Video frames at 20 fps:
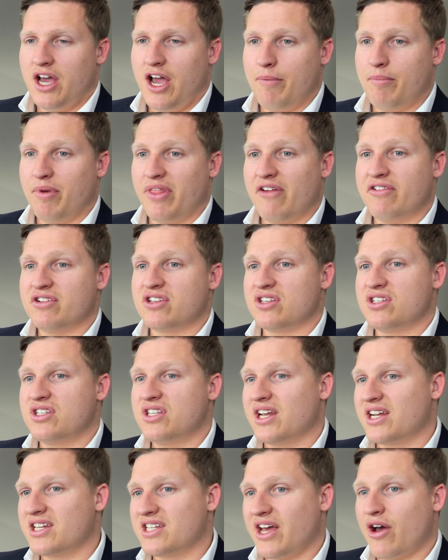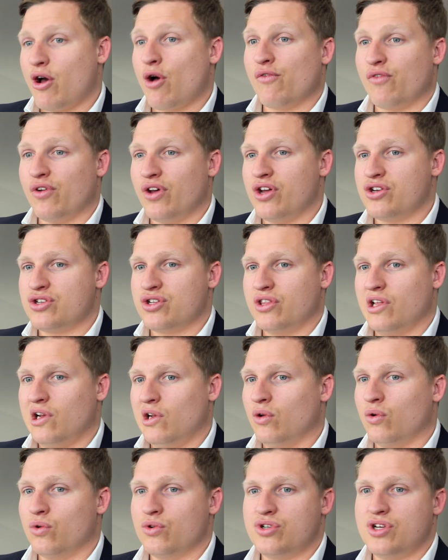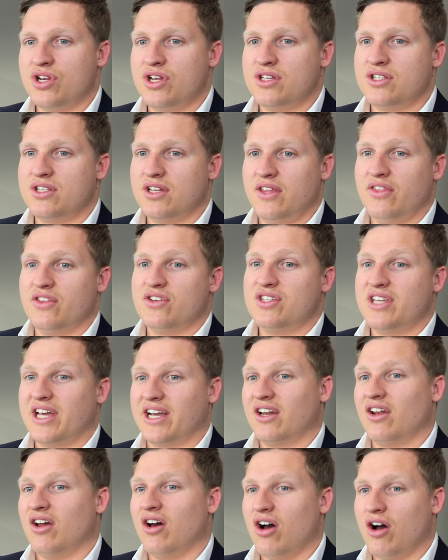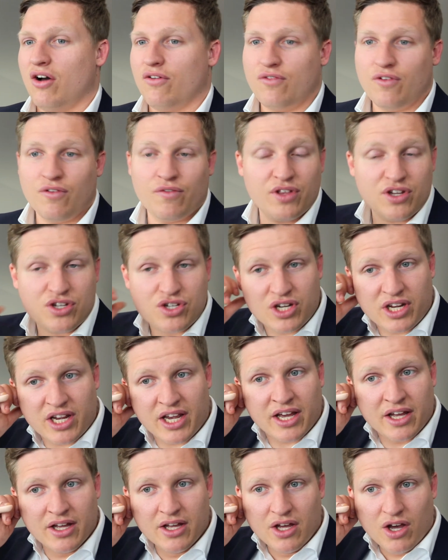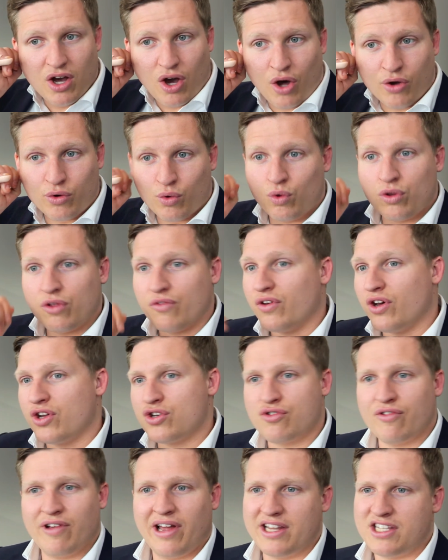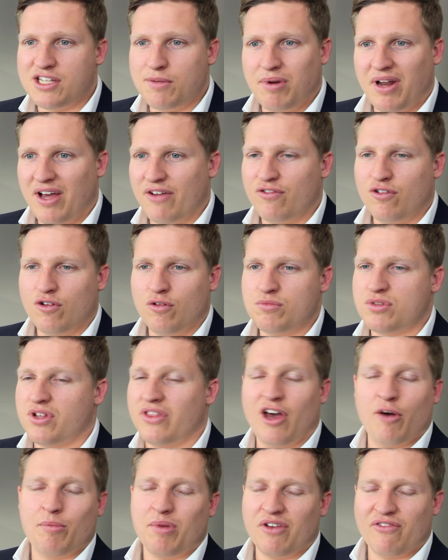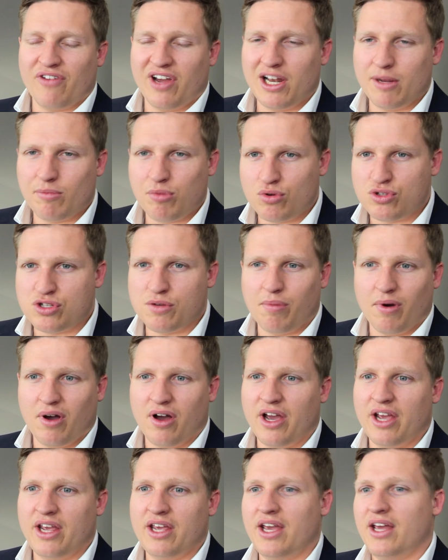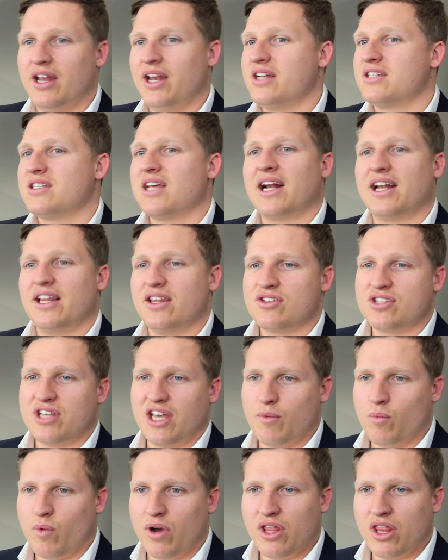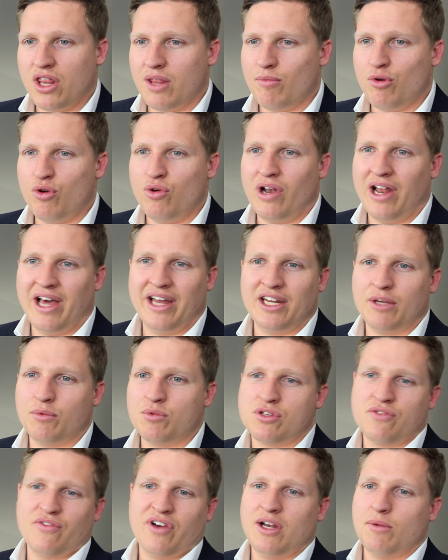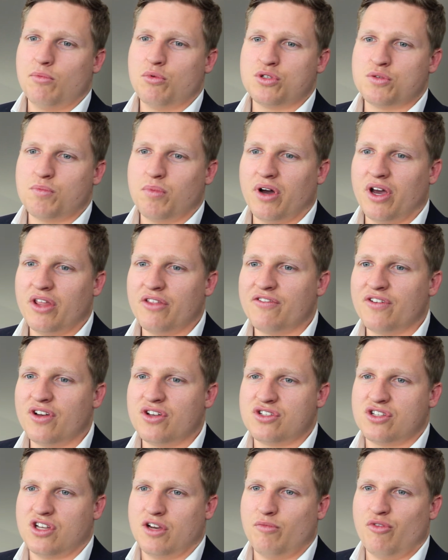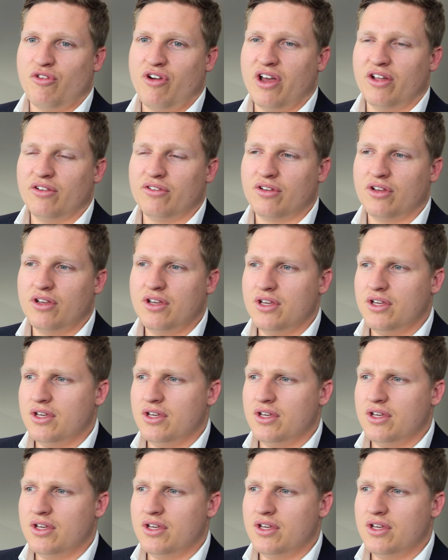but there is a 6-hour version that launches in the second half of this year on all the virtual reality platforms, and that'll be available to buy in exactly the same way that the moon landing was available to buy the first time around.